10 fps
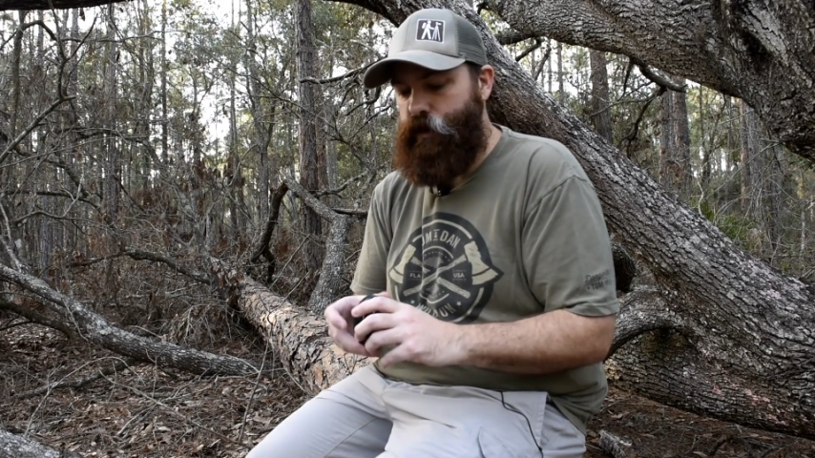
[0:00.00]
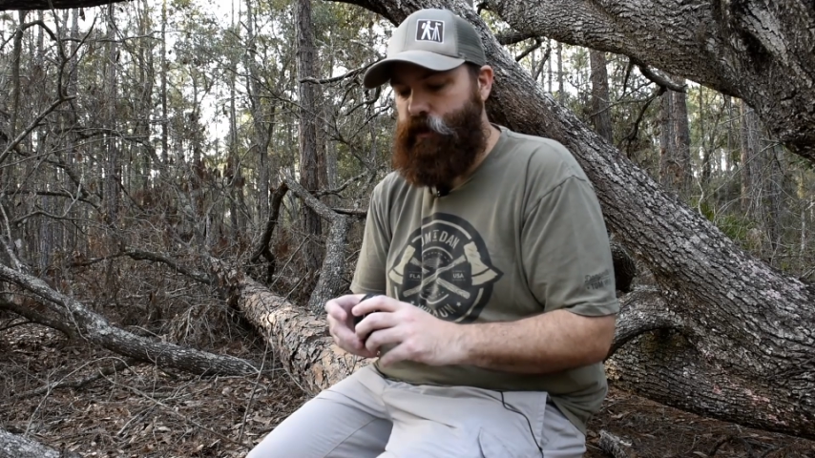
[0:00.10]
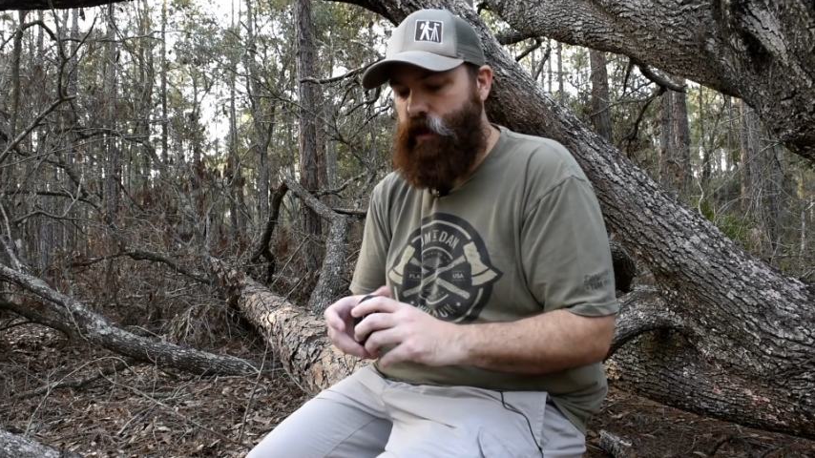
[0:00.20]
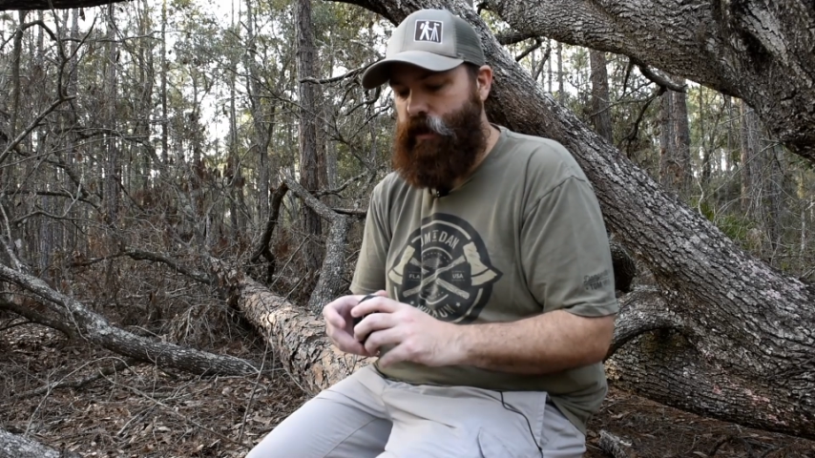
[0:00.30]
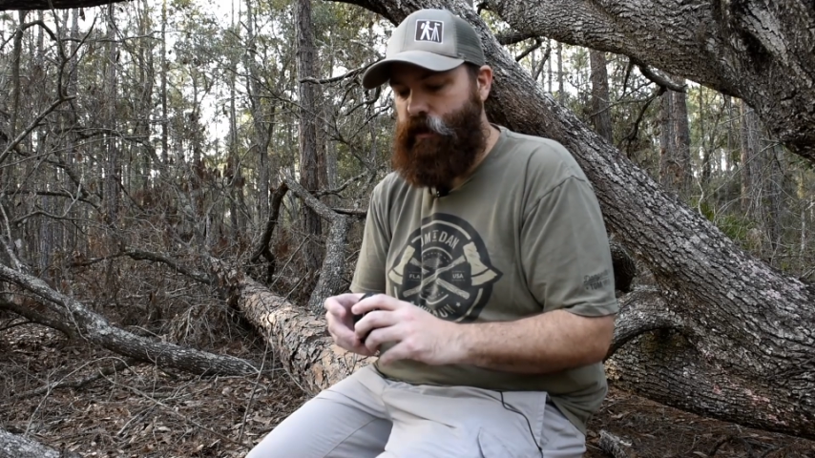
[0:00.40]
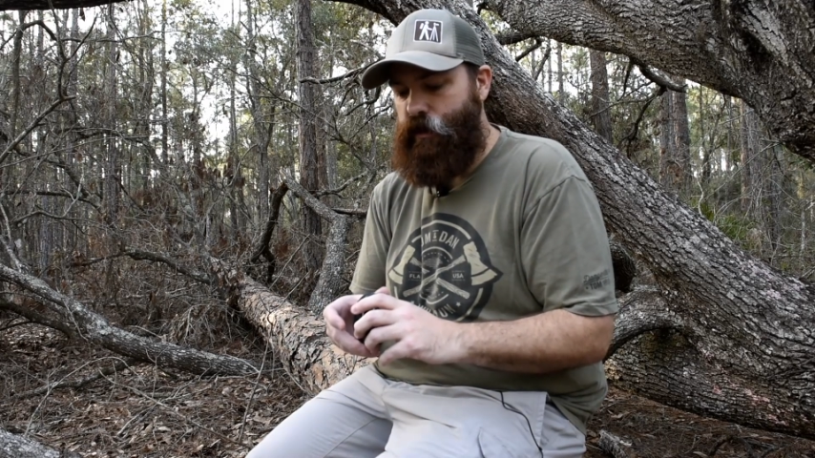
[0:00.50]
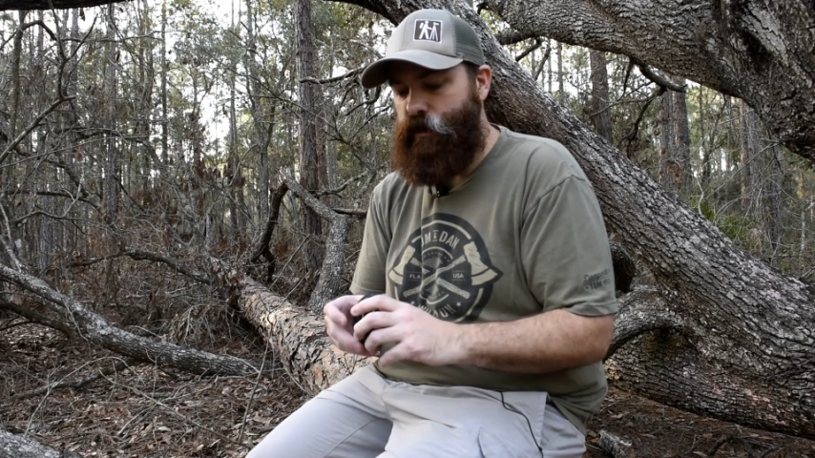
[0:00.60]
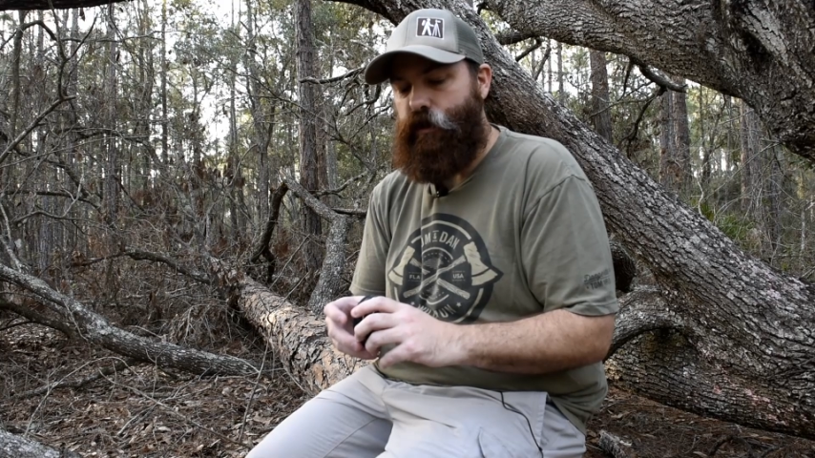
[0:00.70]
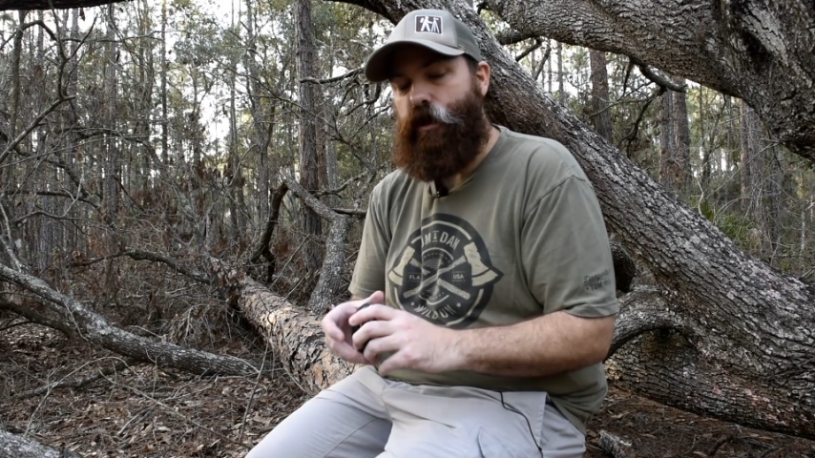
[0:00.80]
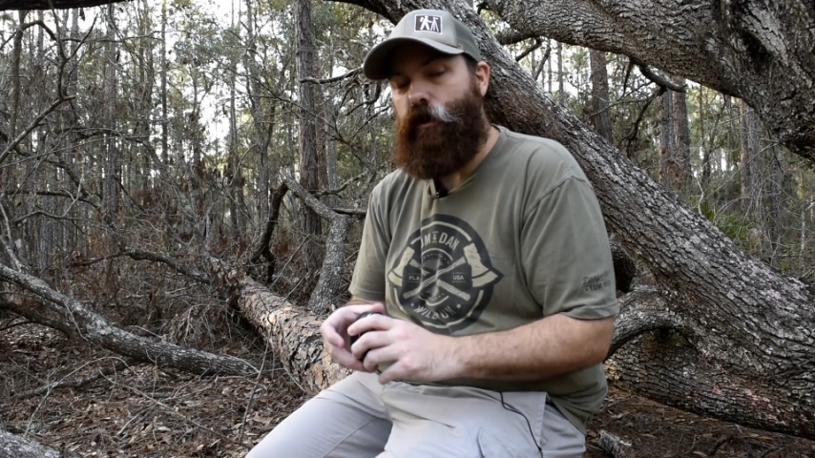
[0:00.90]
and
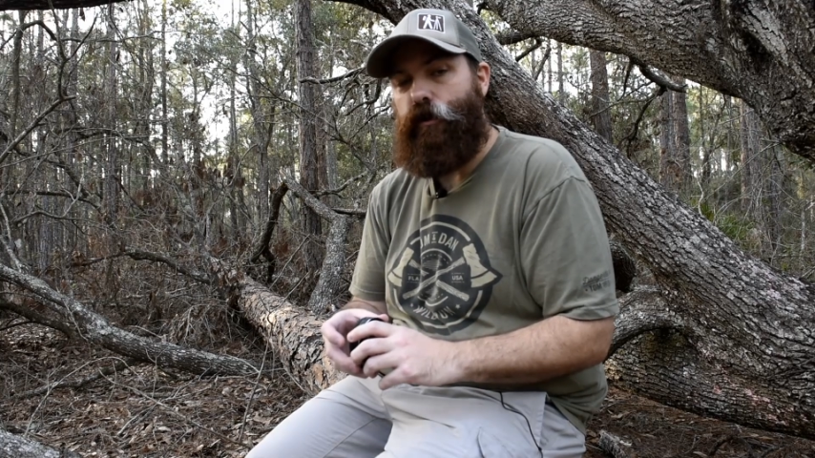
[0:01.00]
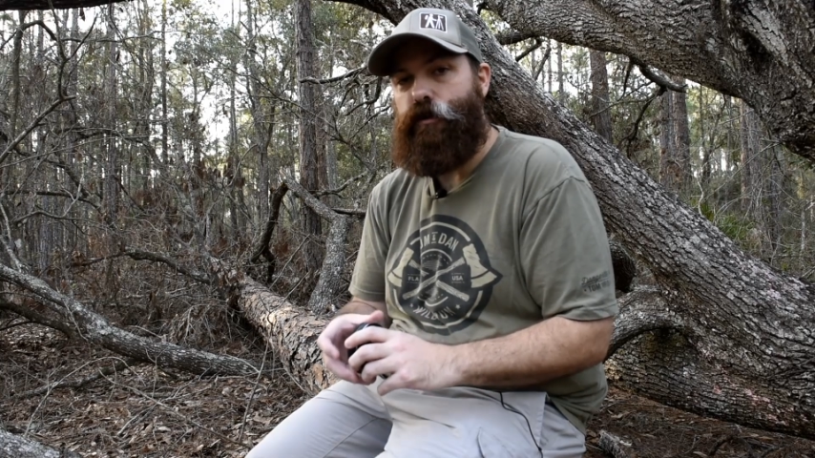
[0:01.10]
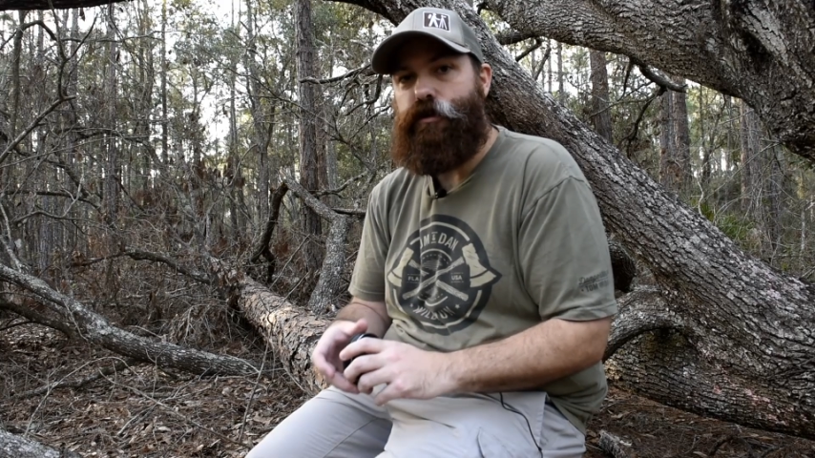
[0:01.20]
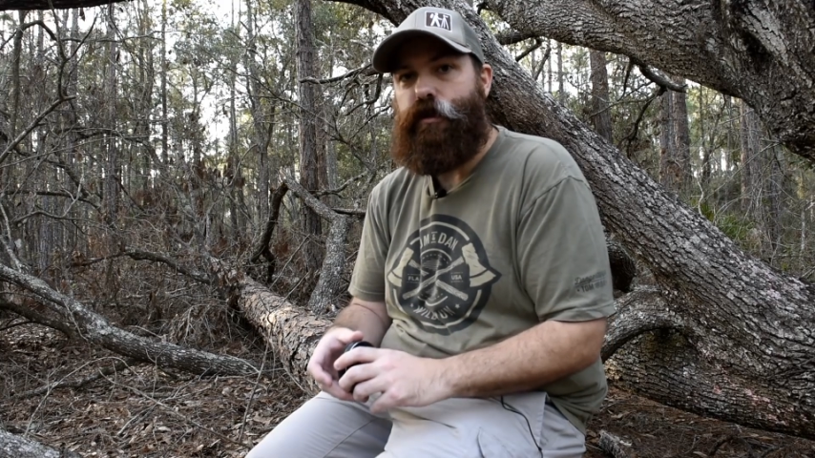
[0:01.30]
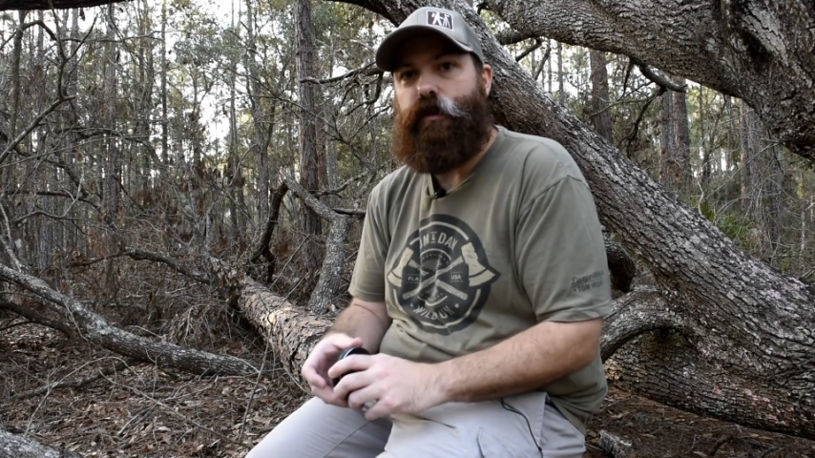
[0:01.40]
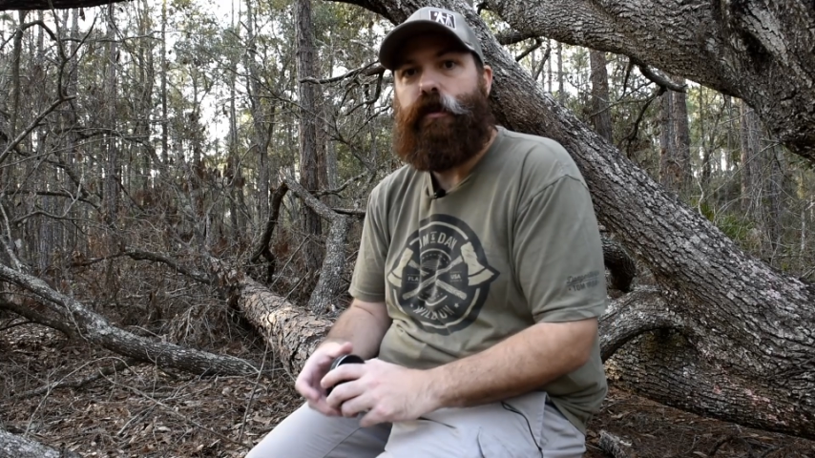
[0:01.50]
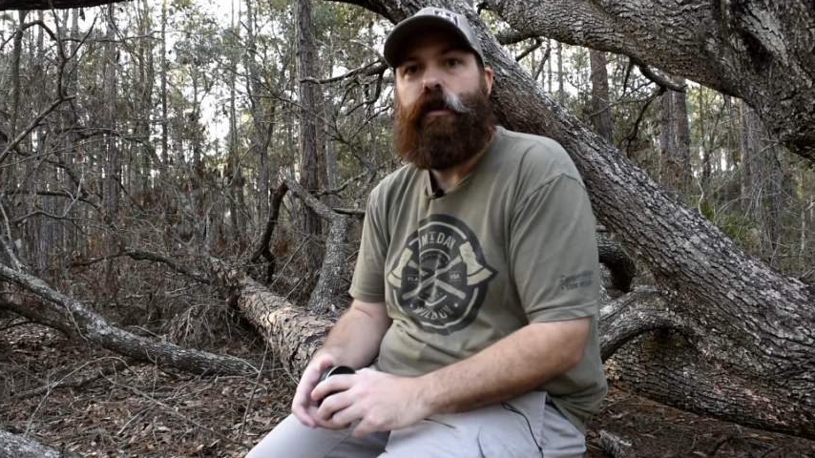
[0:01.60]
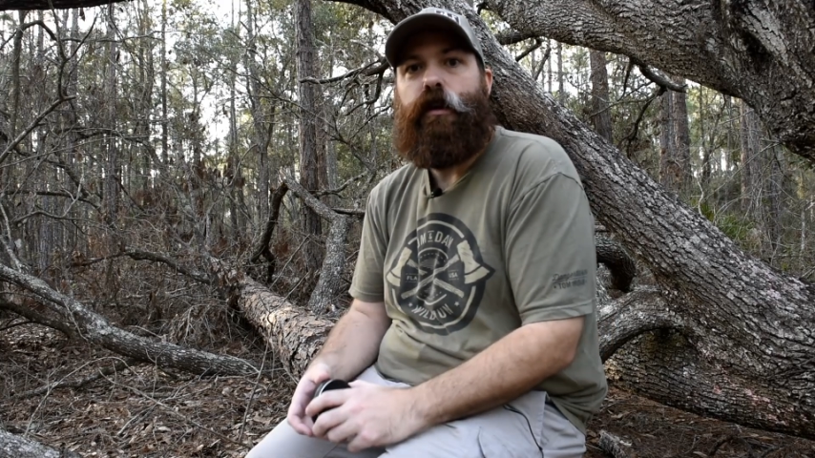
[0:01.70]
sizes and colors, and